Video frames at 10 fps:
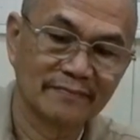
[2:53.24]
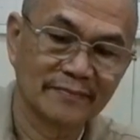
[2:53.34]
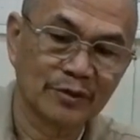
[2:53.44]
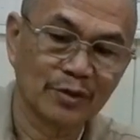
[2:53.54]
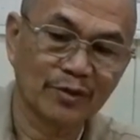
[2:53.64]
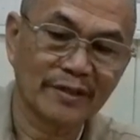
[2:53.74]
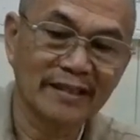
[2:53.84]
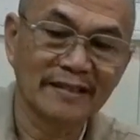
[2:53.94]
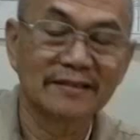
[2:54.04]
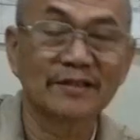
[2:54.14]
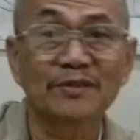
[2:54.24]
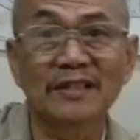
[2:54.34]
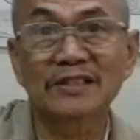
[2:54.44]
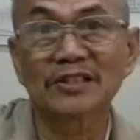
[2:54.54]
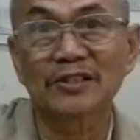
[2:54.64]
So okay, so
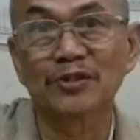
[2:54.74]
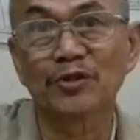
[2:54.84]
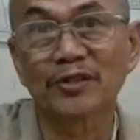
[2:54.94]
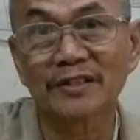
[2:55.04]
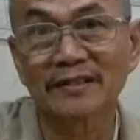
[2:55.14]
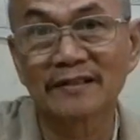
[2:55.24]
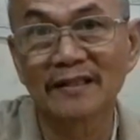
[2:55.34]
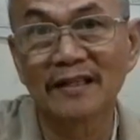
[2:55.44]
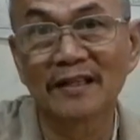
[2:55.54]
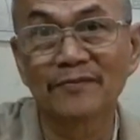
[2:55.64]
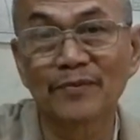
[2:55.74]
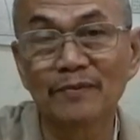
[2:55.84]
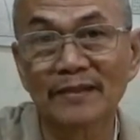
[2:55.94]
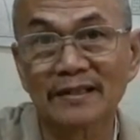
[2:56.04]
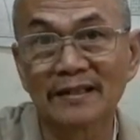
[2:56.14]
that's a short info,
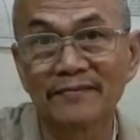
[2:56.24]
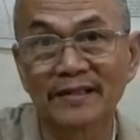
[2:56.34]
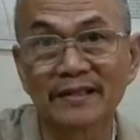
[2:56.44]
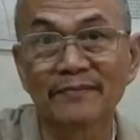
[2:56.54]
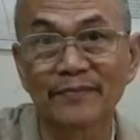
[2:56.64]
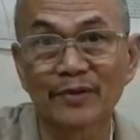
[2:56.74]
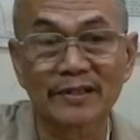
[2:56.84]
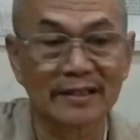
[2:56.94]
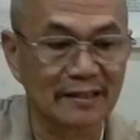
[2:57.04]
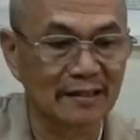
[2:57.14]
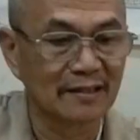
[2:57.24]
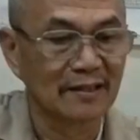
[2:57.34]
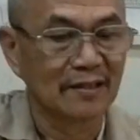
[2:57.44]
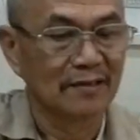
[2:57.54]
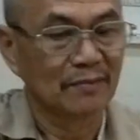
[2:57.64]
but very important
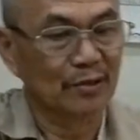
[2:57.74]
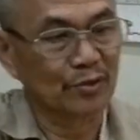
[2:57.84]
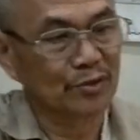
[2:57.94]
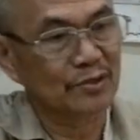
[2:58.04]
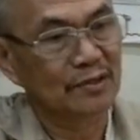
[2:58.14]
because